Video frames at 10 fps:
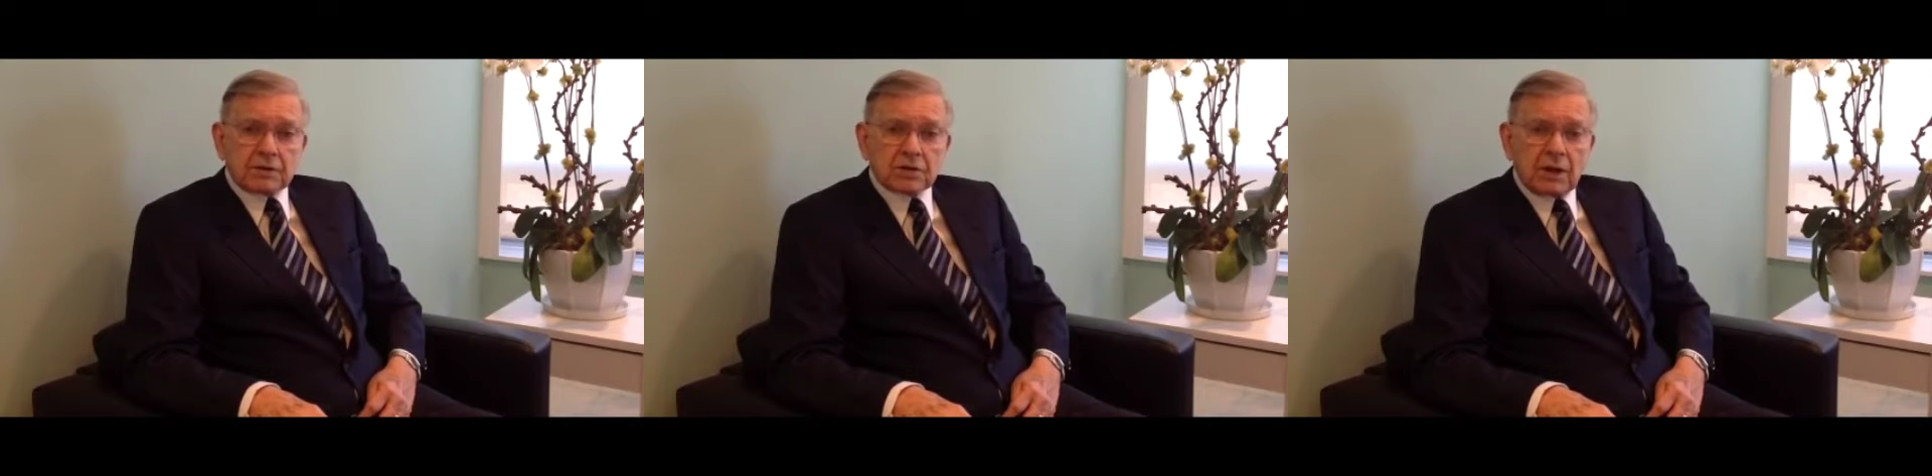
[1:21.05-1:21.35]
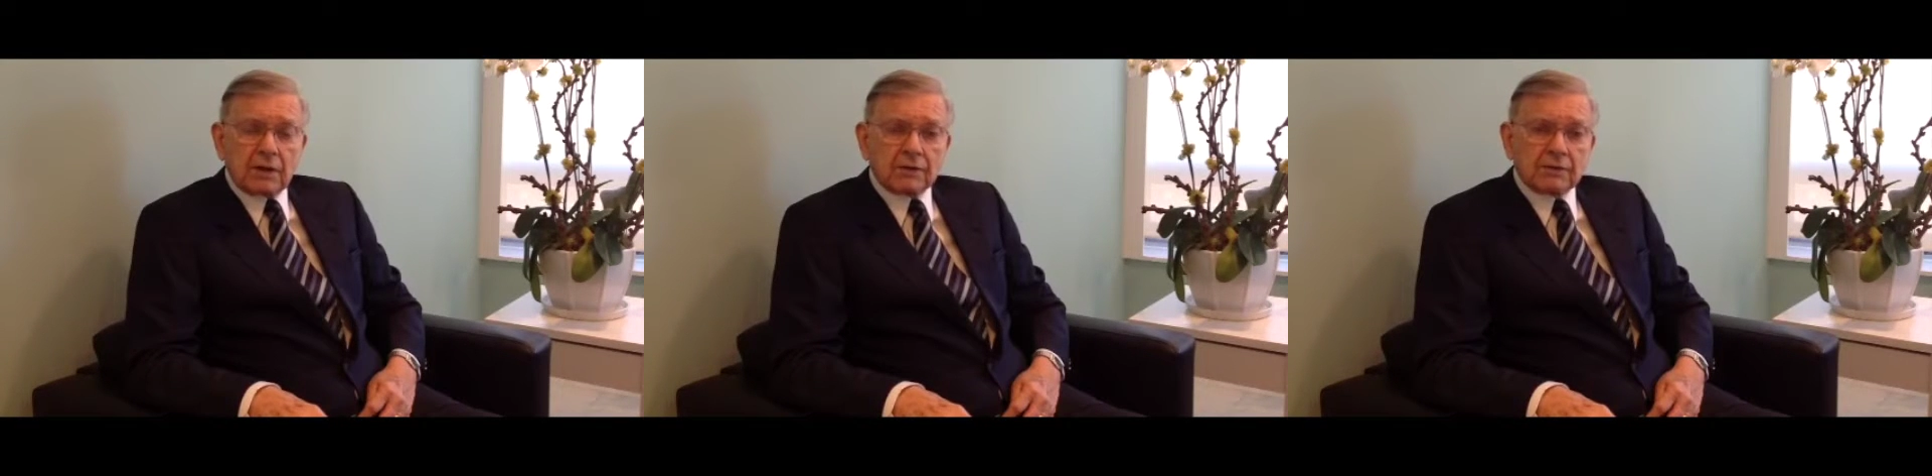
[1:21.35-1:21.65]

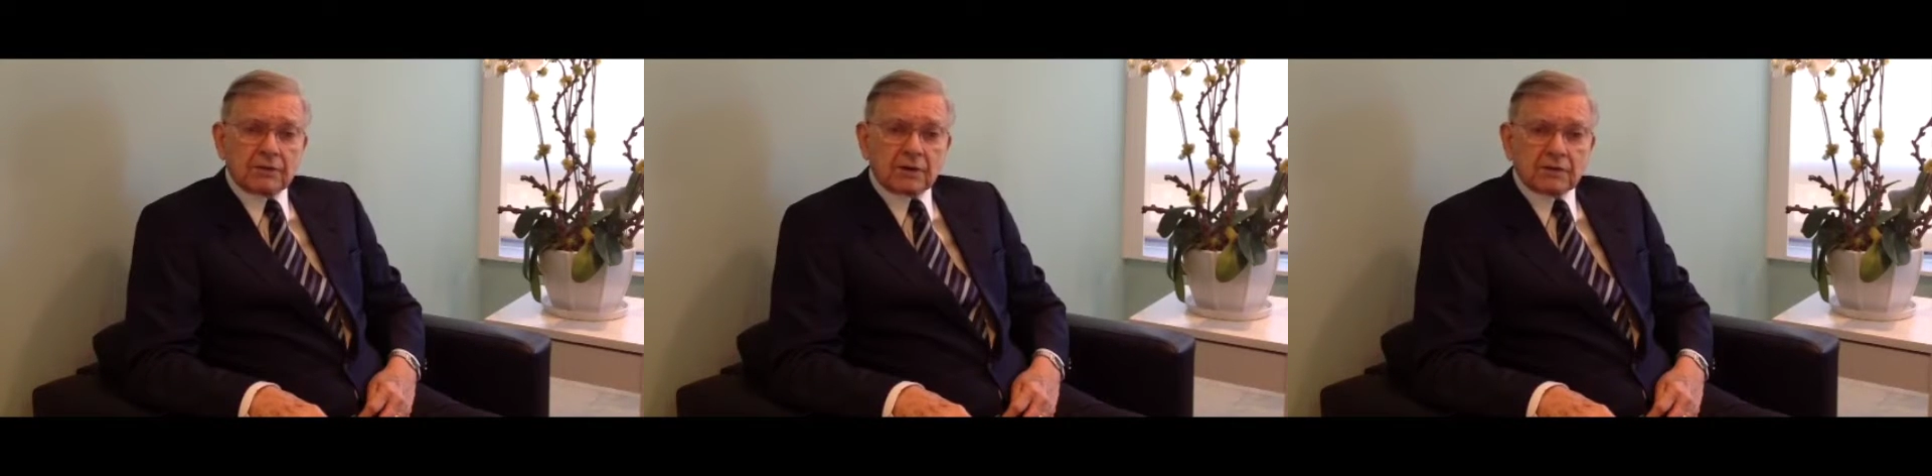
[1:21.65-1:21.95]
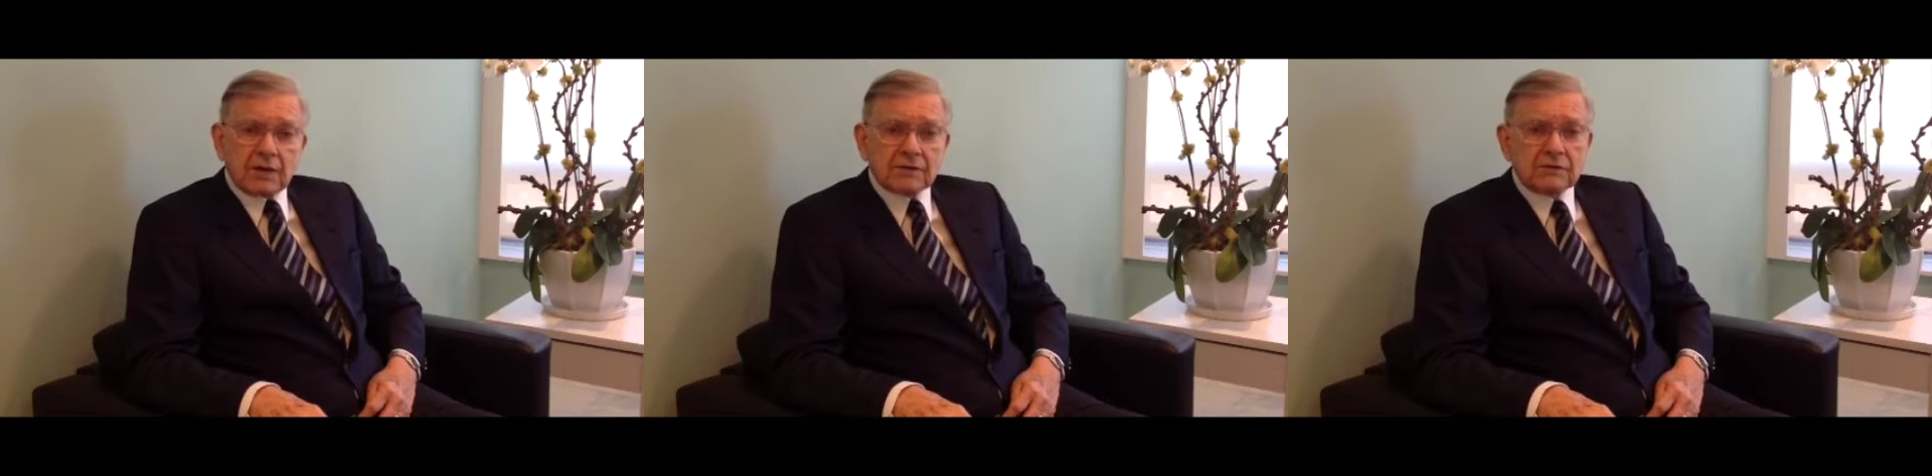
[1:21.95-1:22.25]
child's
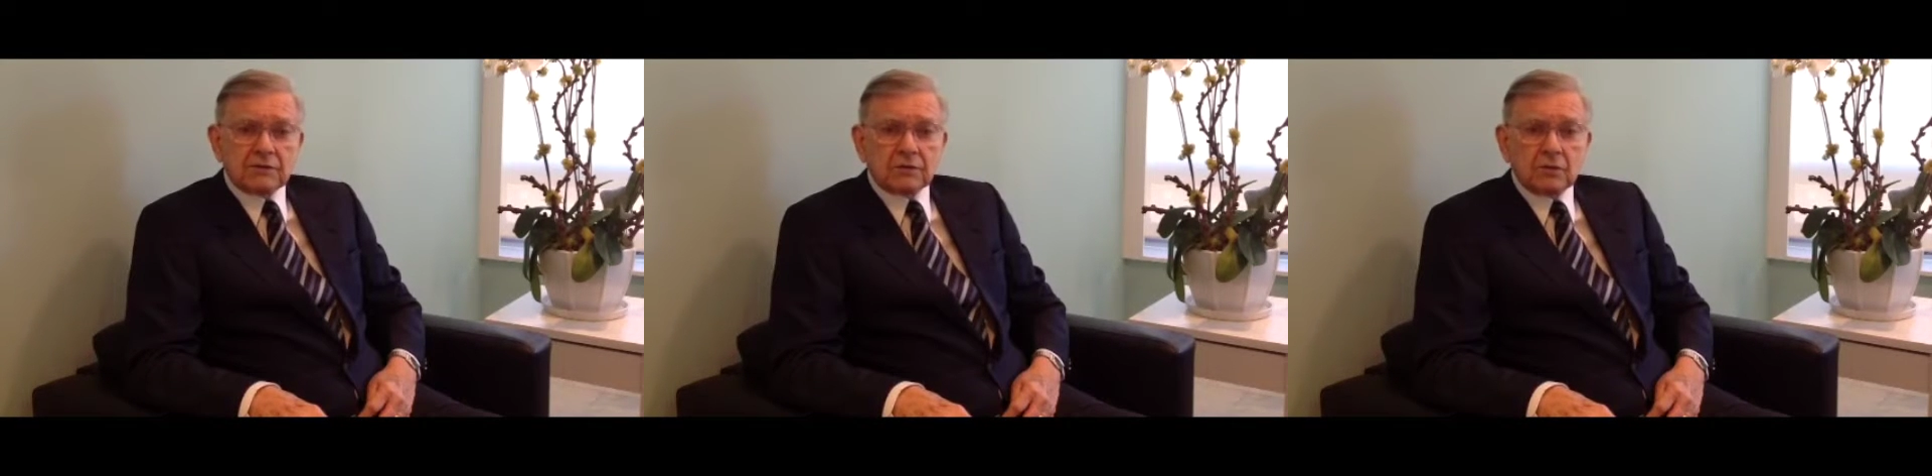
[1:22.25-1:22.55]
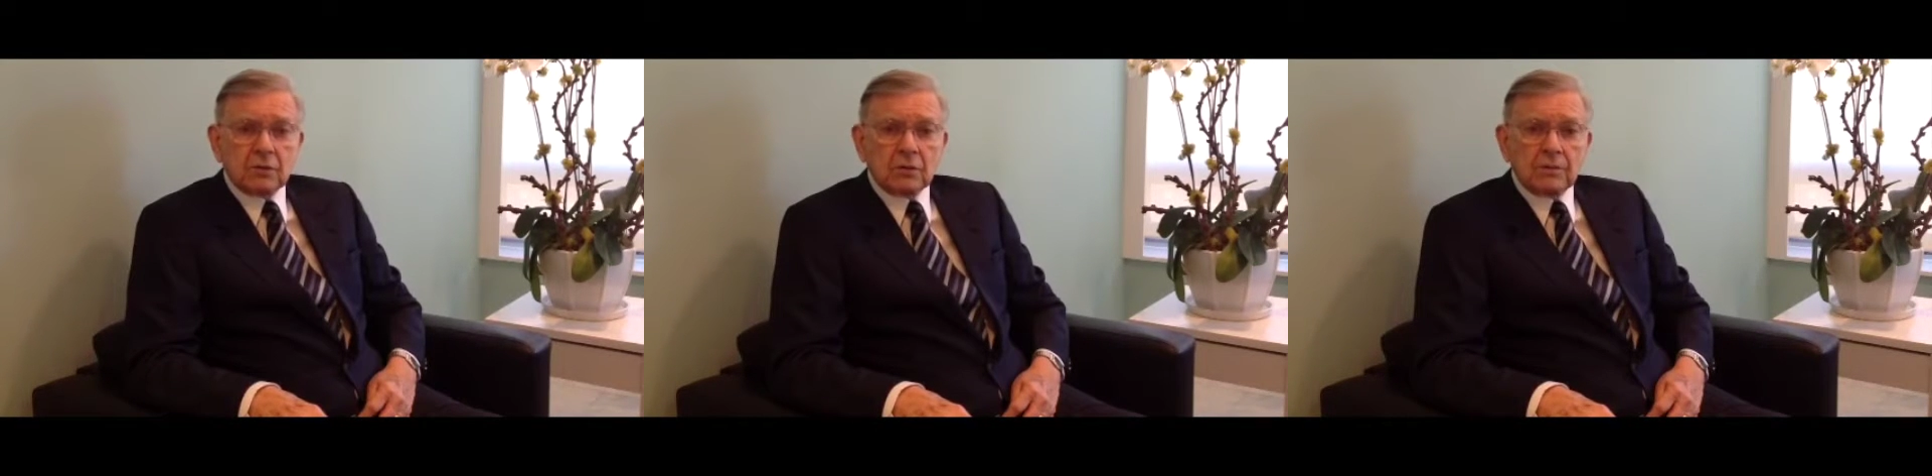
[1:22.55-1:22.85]
success in
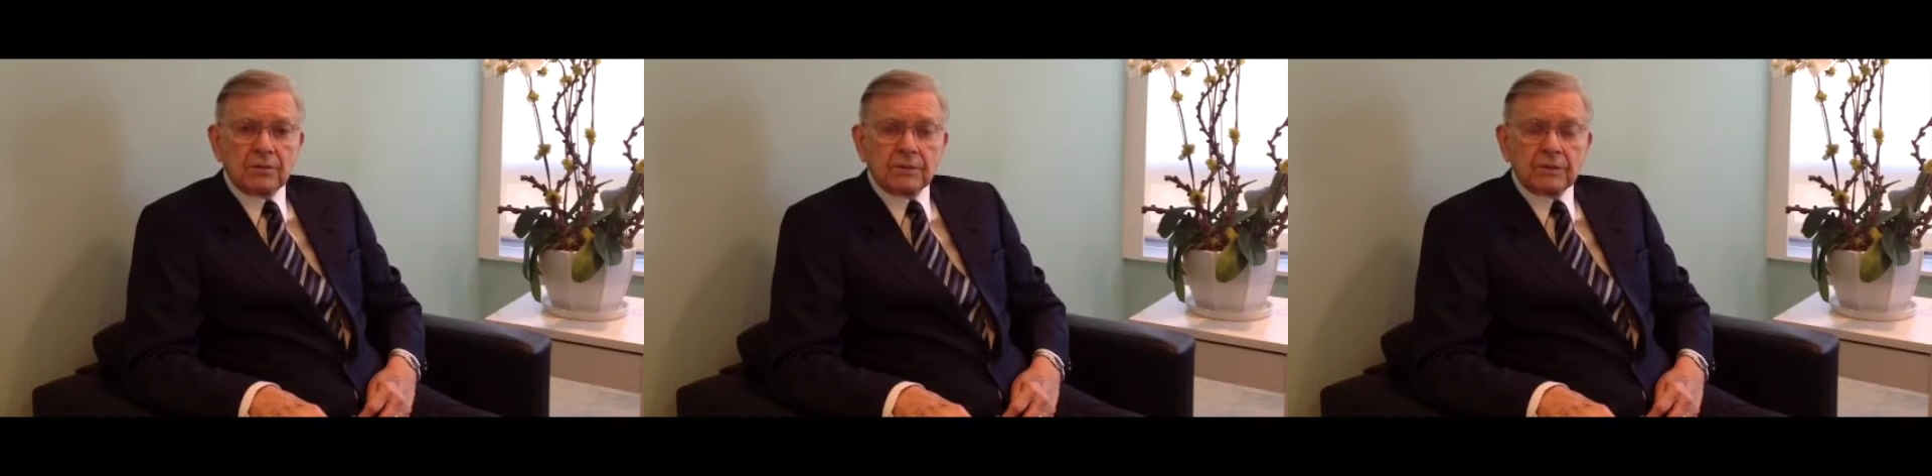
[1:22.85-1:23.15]
school